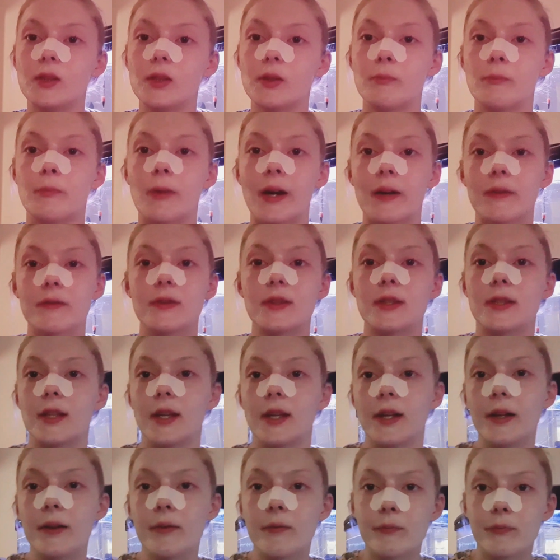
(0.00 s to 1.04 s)

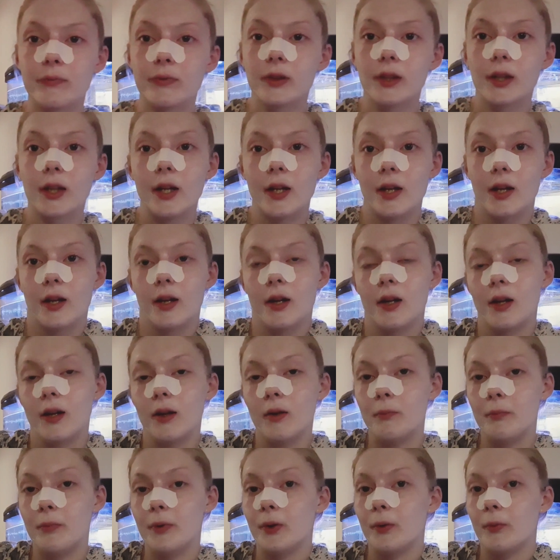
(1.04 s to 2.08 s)
bouncer
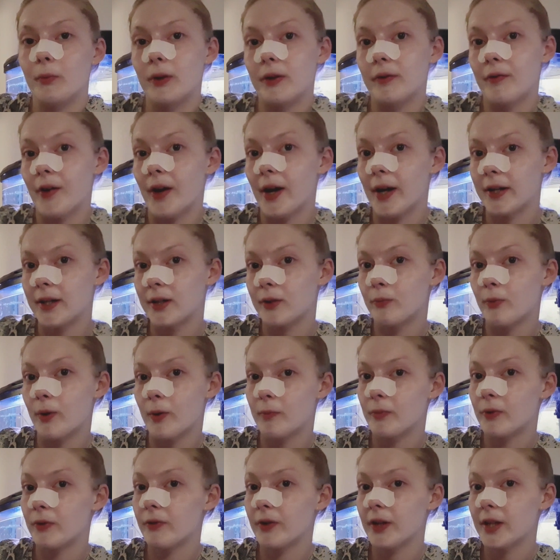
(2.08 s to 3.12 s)
but we've added one
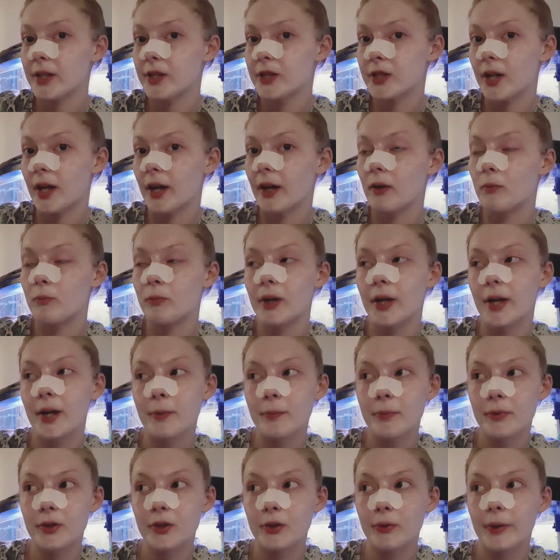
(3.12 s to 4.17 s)
more fish and we're
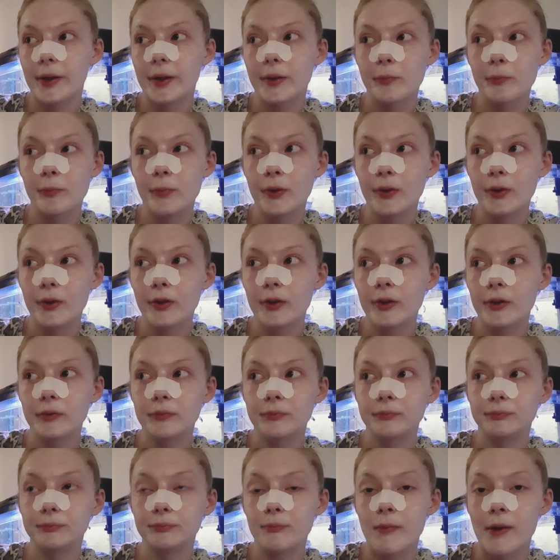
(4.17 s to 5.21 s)
hoping to add more
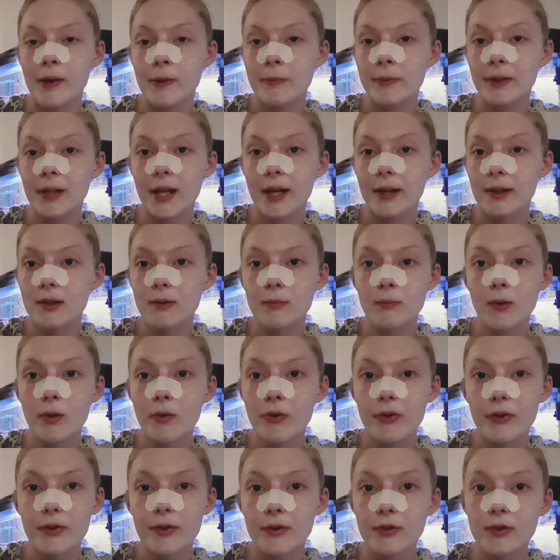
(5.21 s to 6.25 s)
maybe next
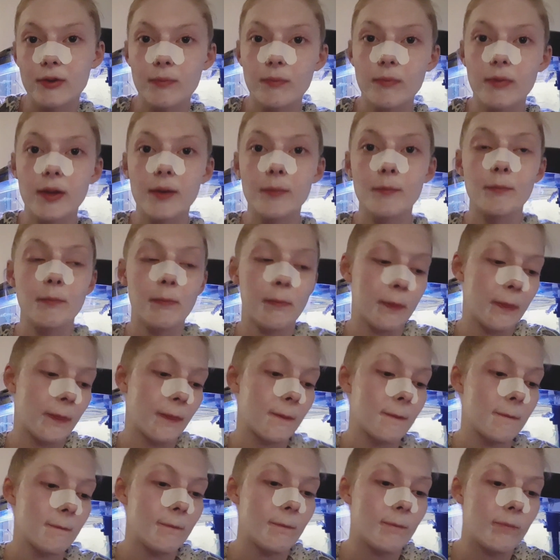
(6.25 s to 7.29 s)
month or something
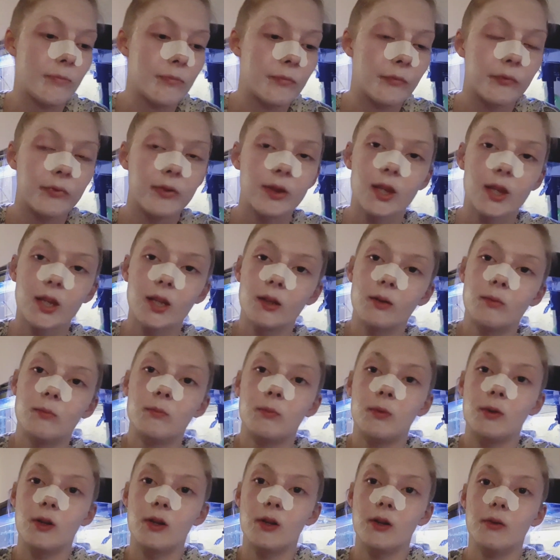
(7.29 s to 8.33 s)

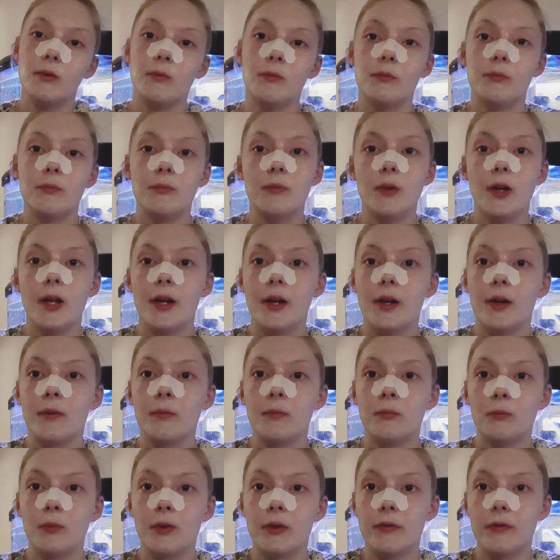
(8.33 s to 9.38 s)
but
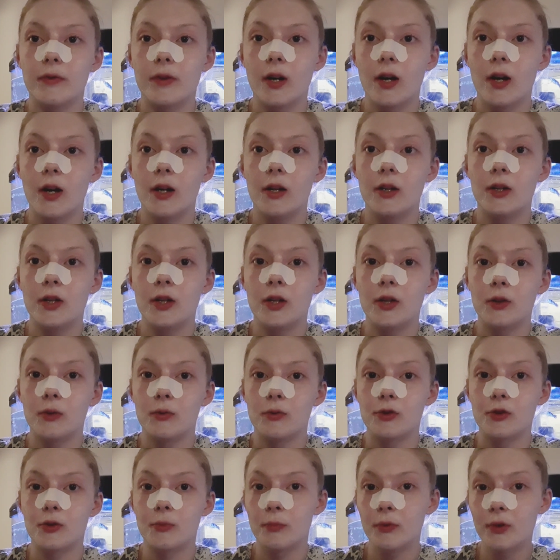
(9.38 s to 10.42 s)
um, we've got a new
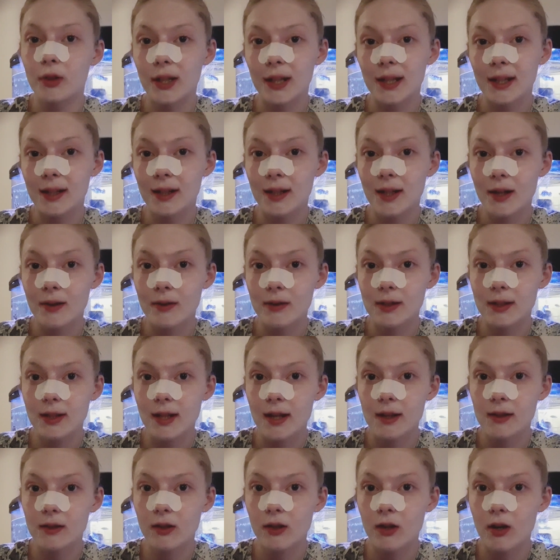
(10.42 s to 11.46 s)
Shubunkin
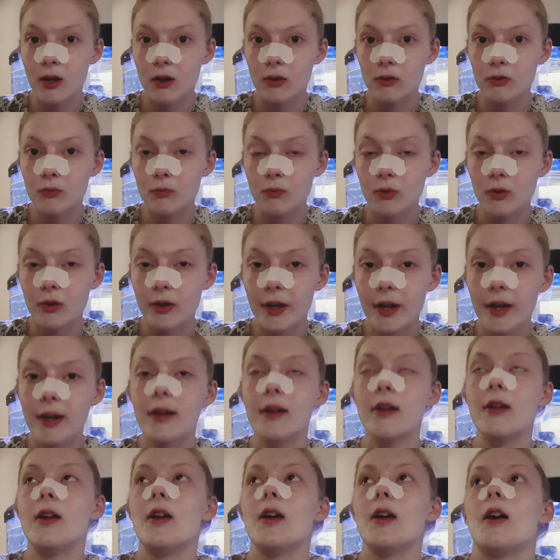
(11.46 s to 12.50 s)
downstairs, a cold water.
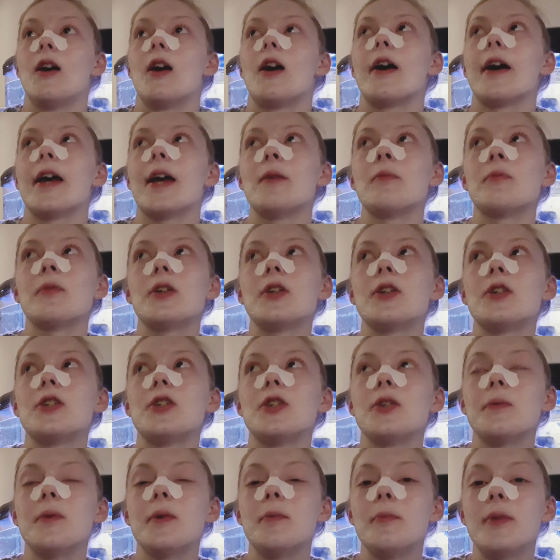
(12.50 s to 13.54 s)
I am going to
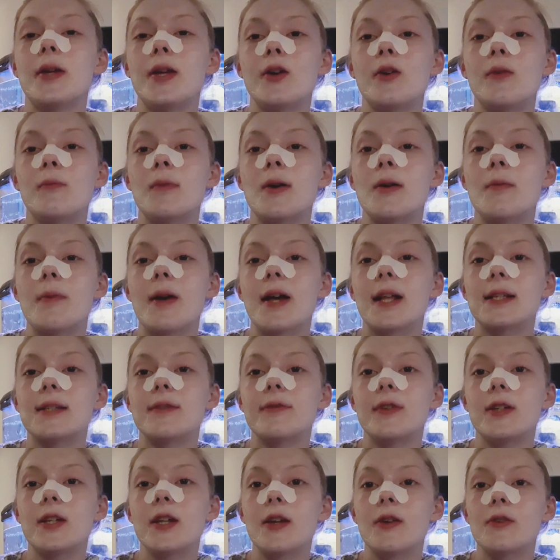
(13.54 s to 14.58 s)
do a meet all my pets
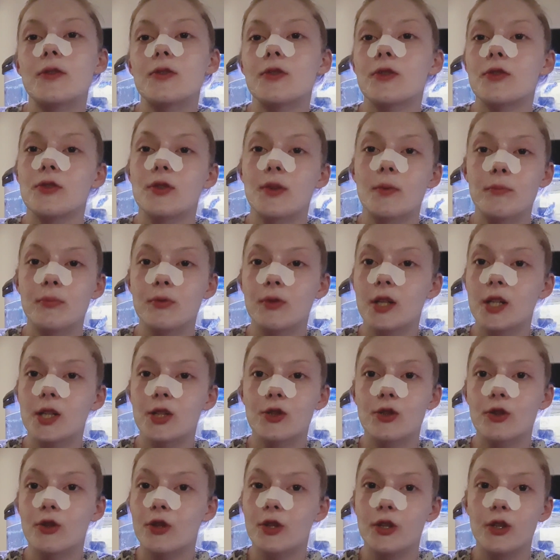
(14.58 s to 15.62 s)
videos because I'm pretty
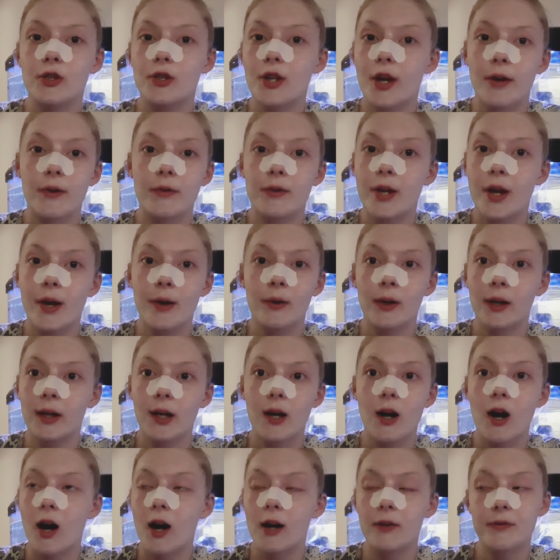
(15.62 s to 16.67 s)
sure you don't know like
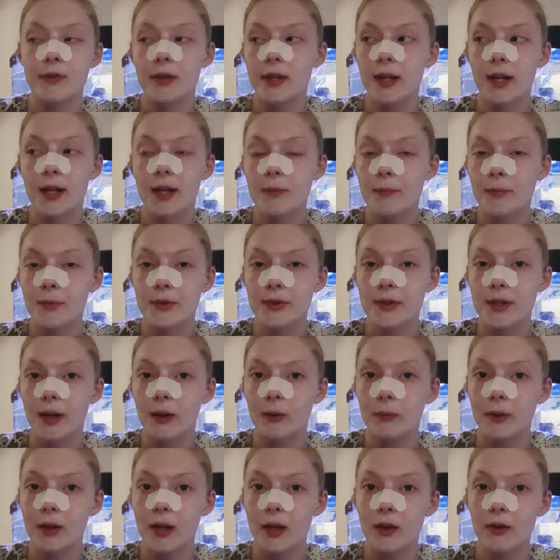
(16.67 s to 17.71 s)
half of the animals that
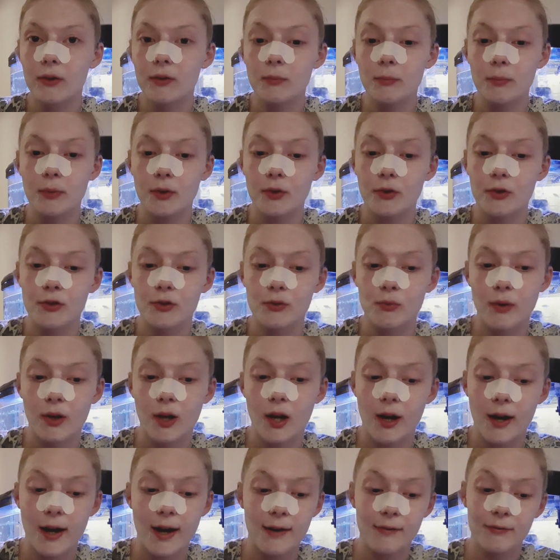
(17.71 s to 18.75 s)
we own because we,
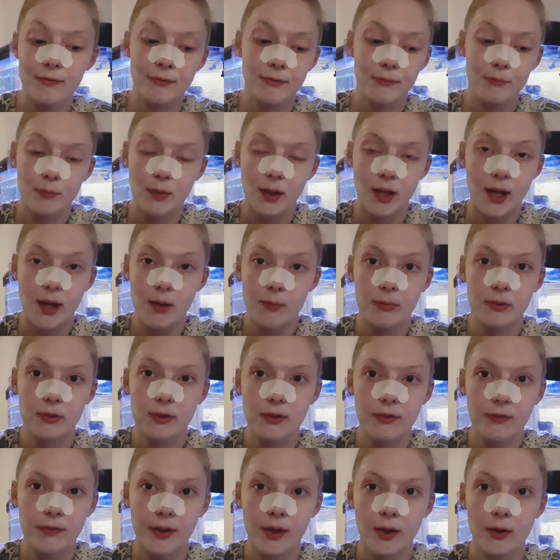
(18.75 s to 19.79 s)
I haven't been able
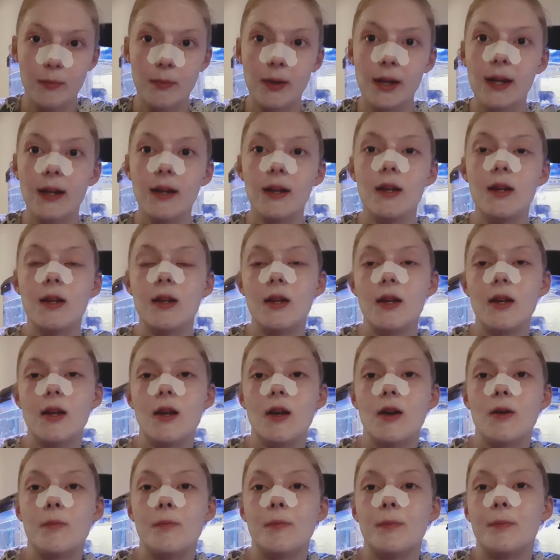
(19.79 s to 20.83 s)
to film it.
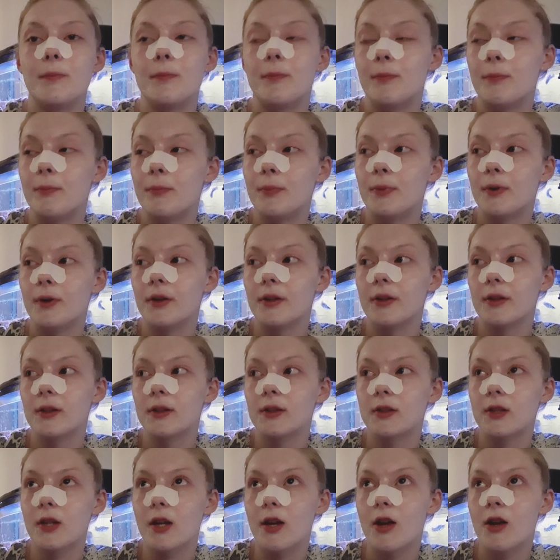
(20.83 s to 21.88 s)
But
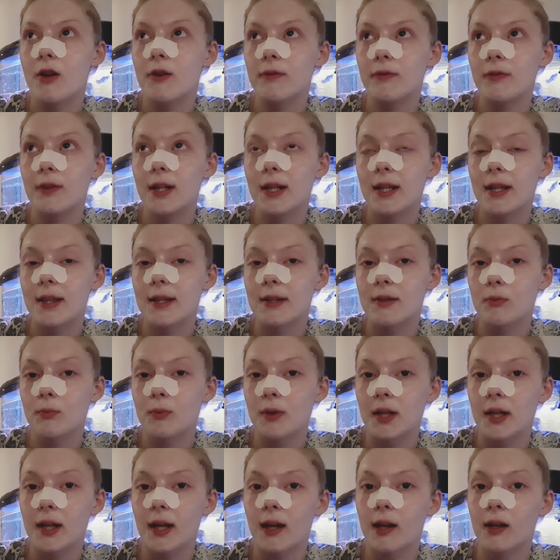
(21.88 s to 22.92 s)
hopefully this
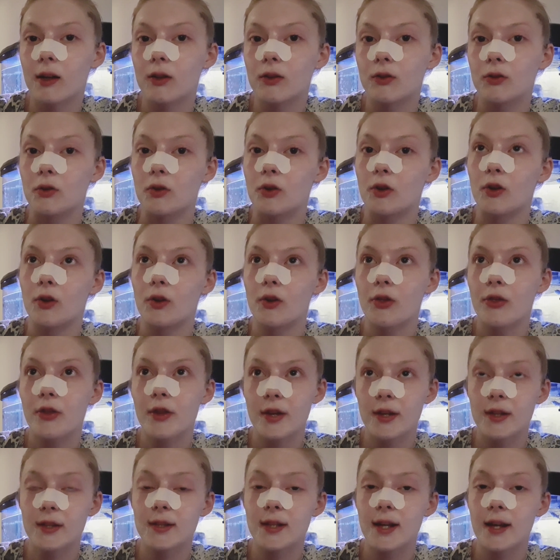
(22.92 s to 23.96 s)
weekend or
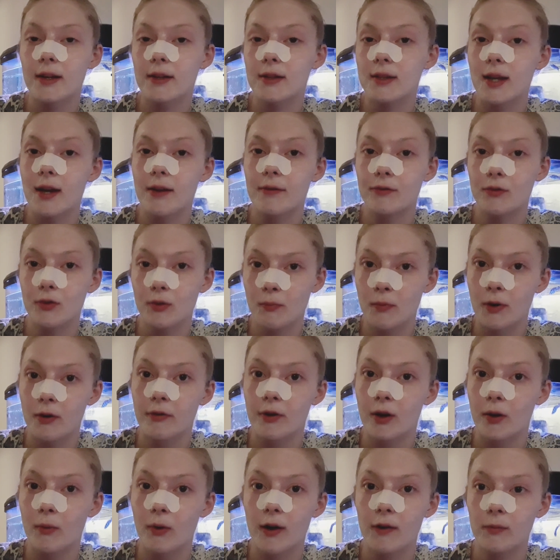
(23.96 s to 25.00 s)
Thursday because I have
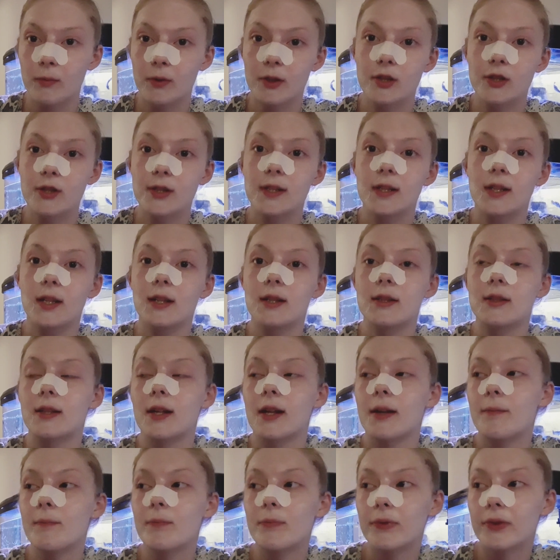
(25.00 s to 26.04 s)
tomorrow off which is Thursday.